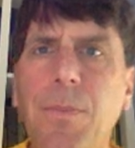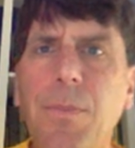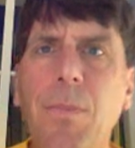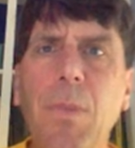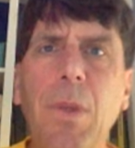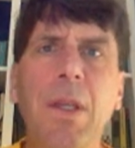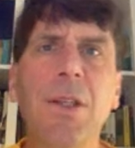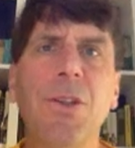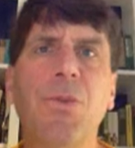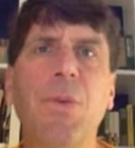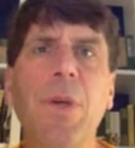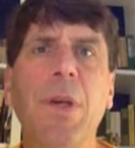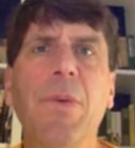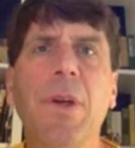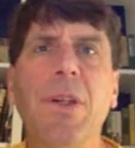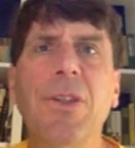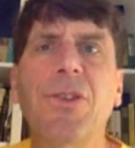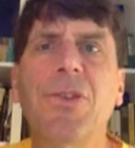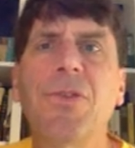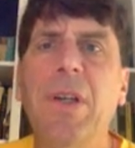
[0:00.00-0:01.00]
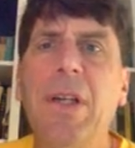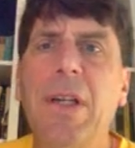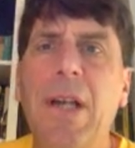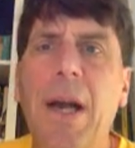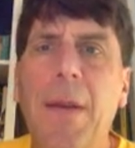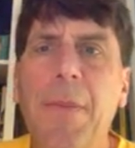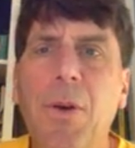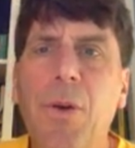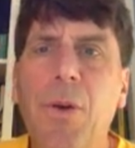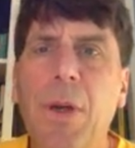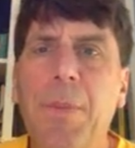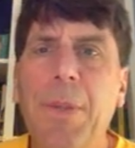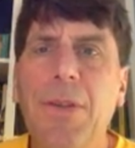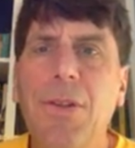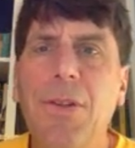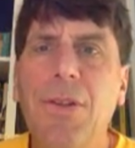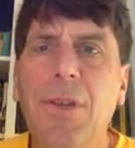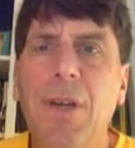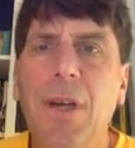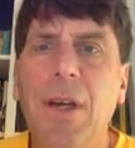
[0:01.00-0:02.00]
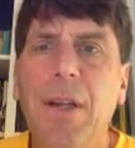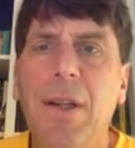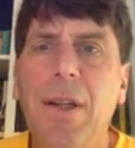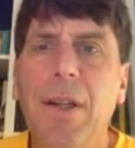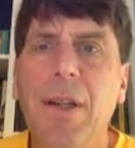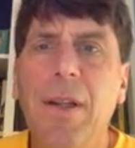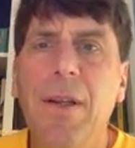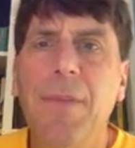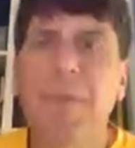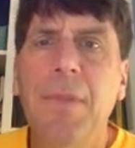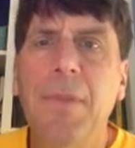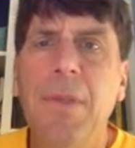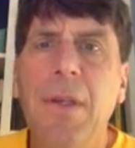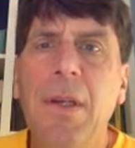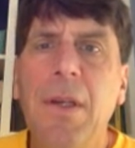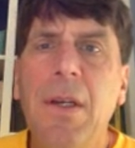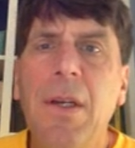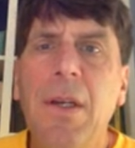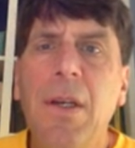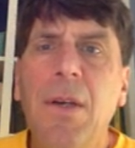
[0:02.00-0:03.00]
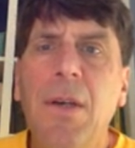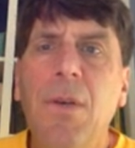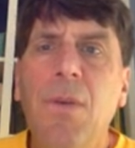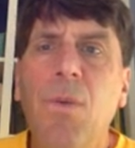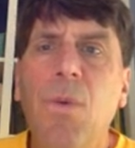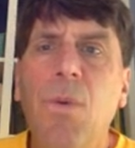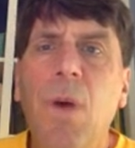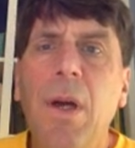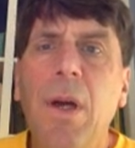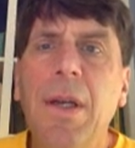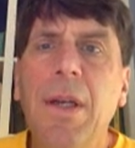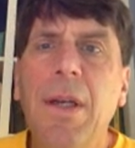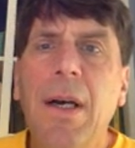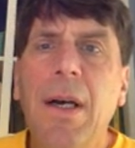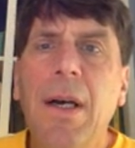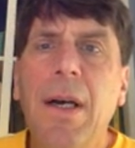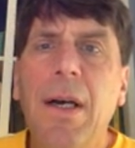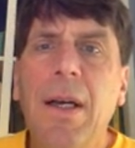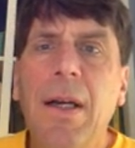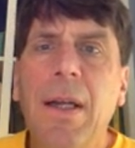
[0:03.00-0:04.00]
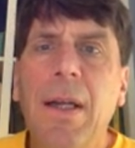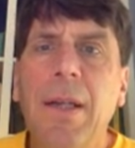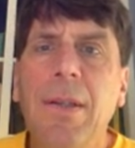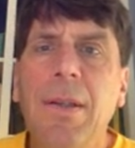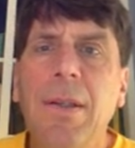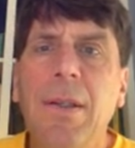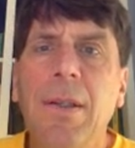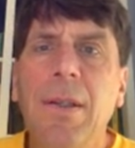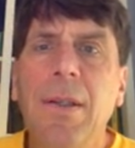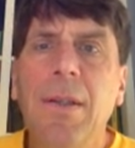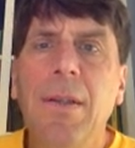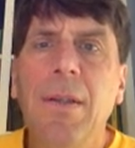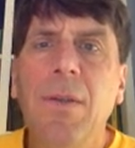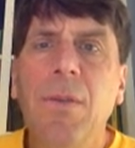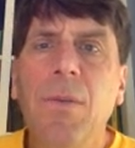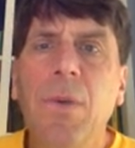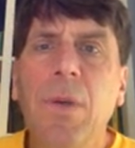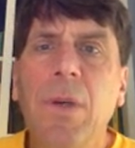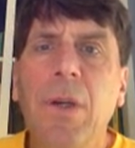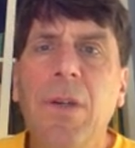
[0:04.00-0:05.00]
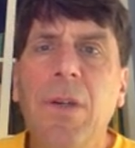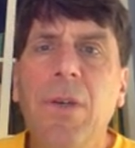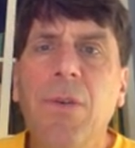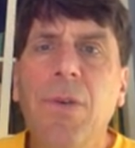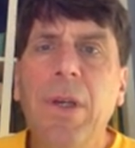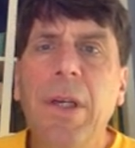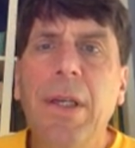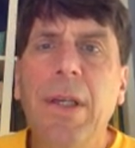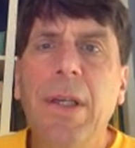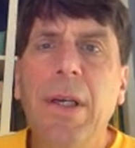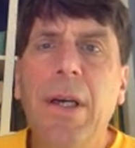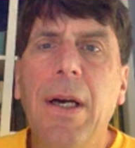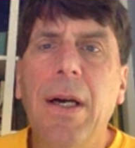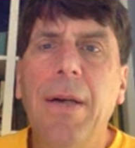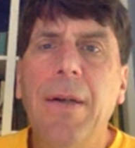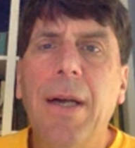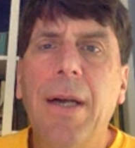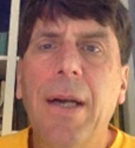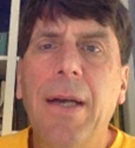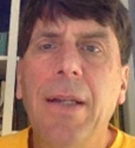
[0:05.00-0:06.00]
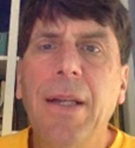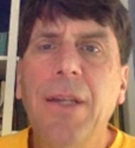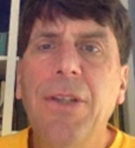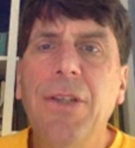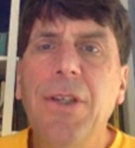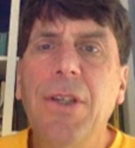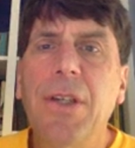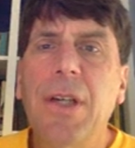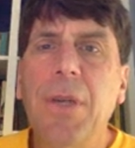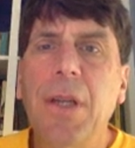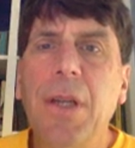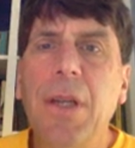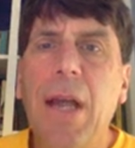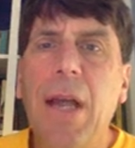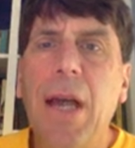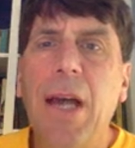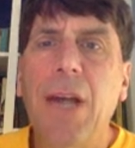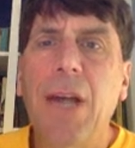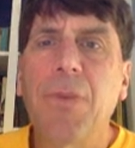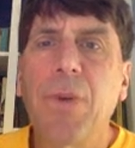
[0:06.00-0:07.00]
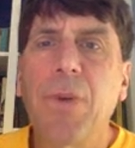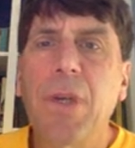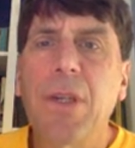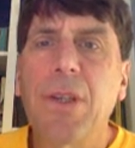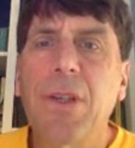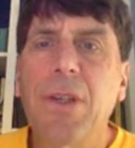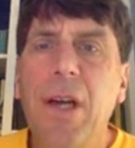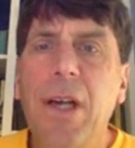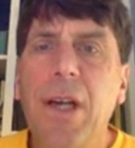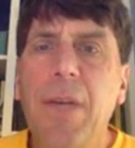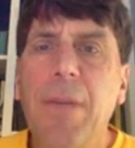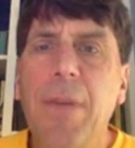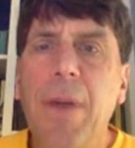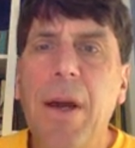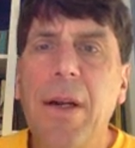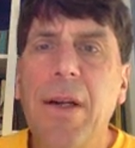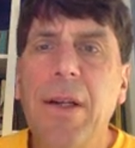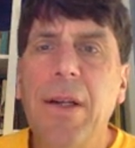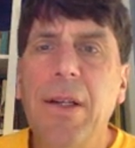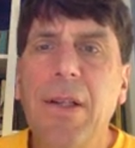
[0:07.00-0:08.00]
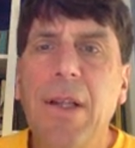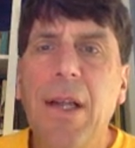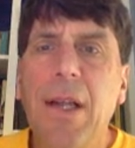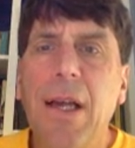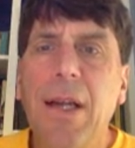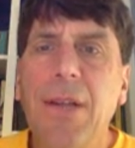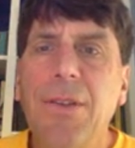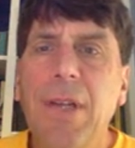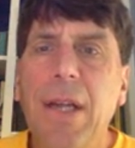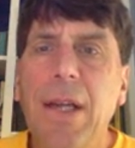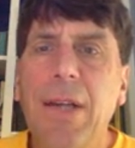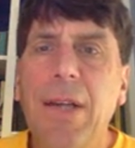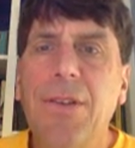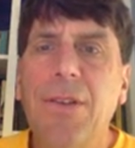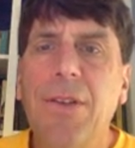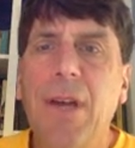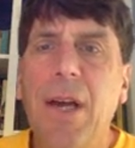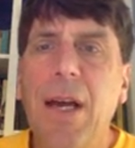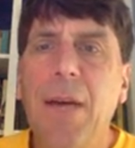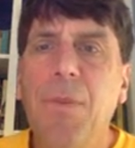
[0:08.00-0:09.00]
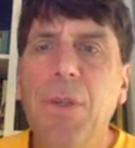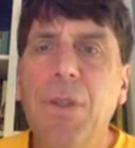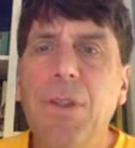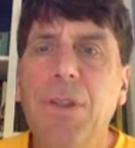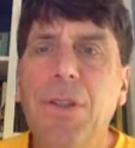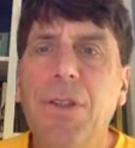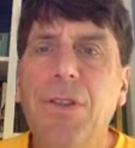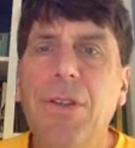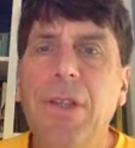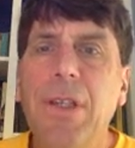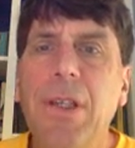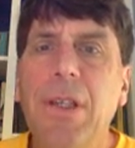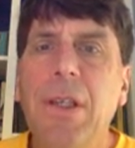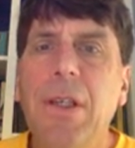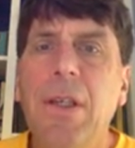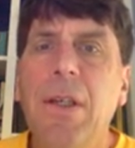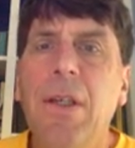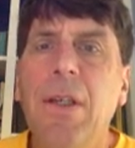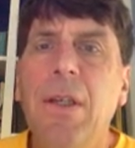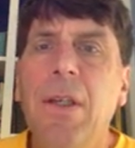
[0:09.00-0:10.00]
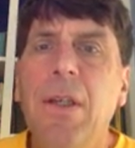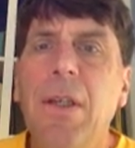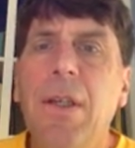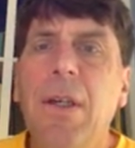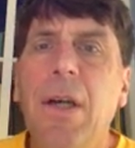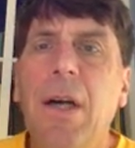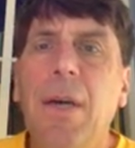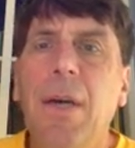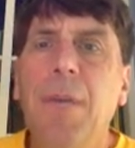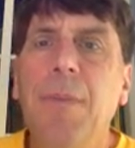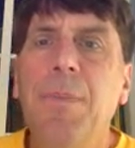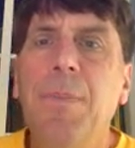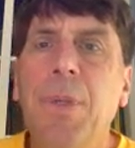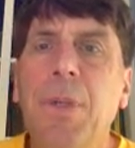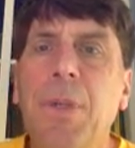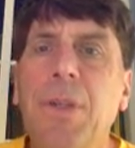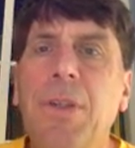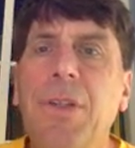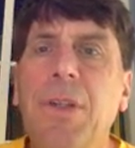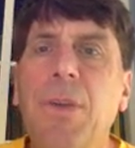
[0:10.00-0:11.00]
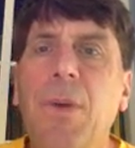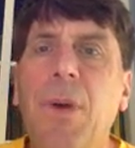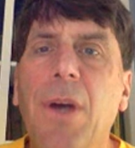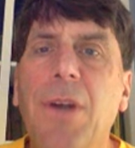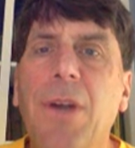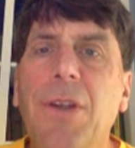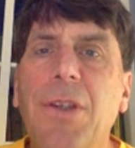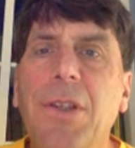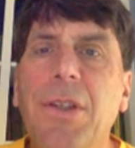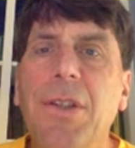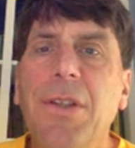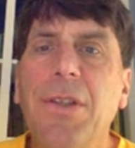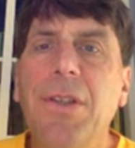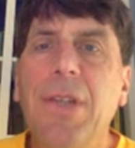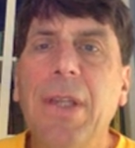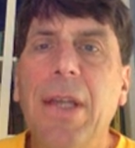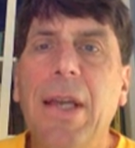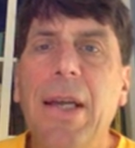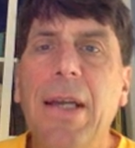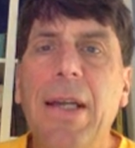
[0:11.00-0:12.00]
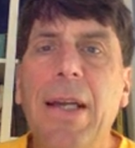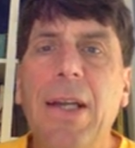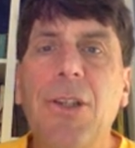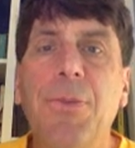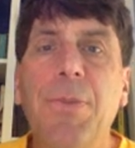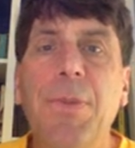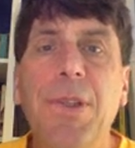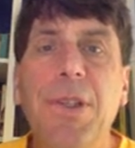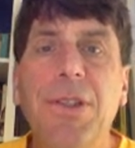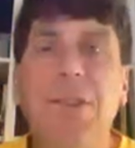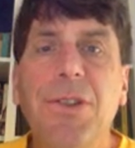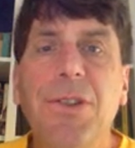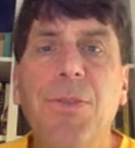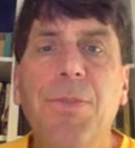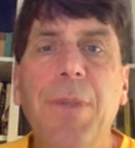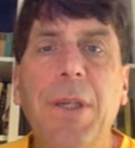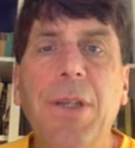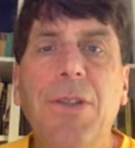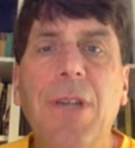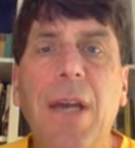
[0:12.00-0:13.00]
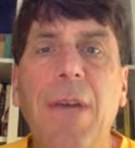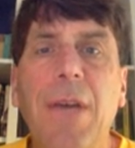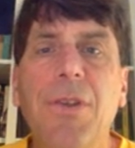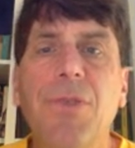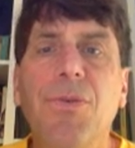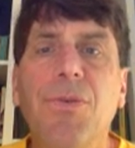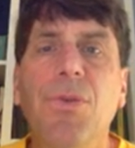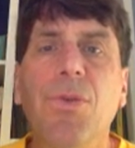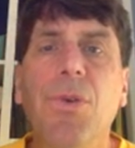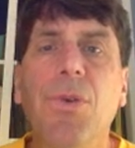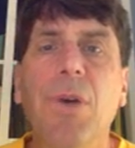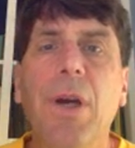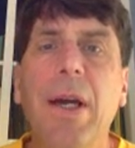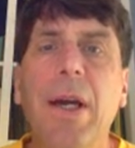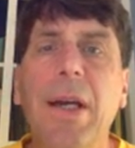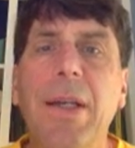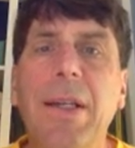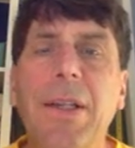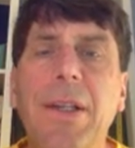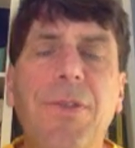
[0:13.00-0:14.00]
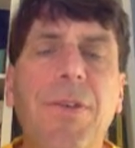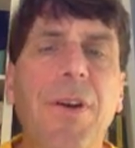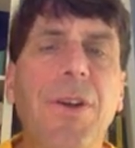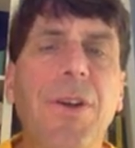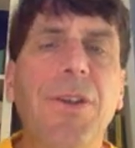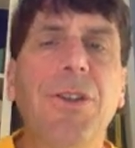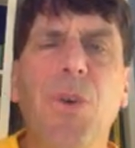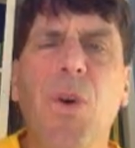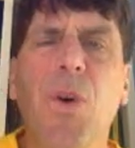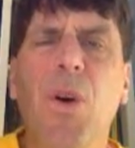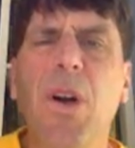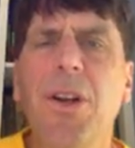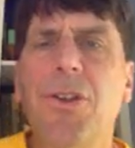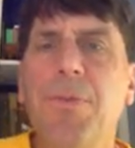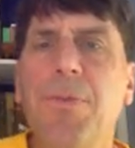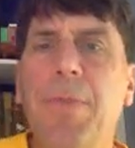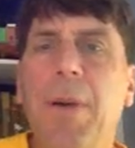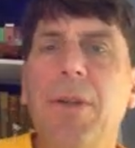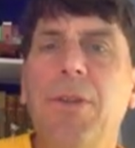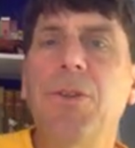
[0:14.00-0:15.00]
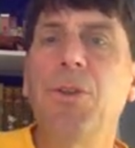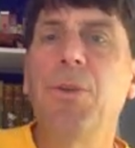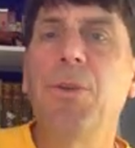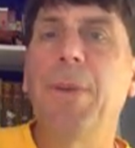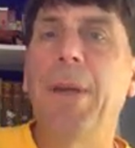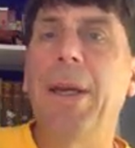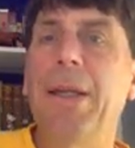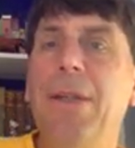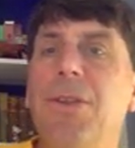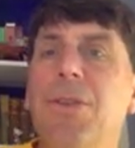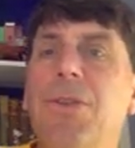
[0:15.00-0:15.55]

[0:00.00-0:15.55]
this week we're going to read a couple quick pieces. One. We're going to read, I'd like you to come to class. We're going to talk about it in class next time, which is the Booker T. Washington's Atlanta Exposition speech. Have this read. It's very short. It's about 2 pages